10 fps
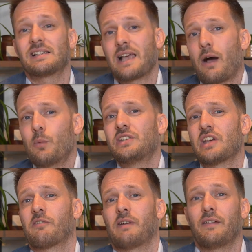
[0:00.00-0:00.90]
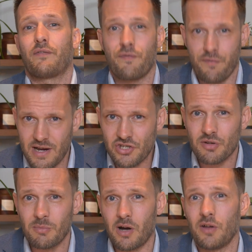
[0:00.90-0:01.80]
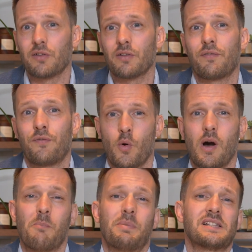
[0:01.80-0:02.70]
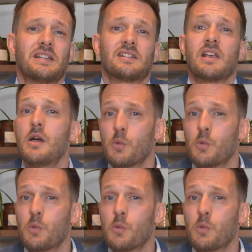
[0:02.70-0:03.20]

It's how we generate fresh demand for our business,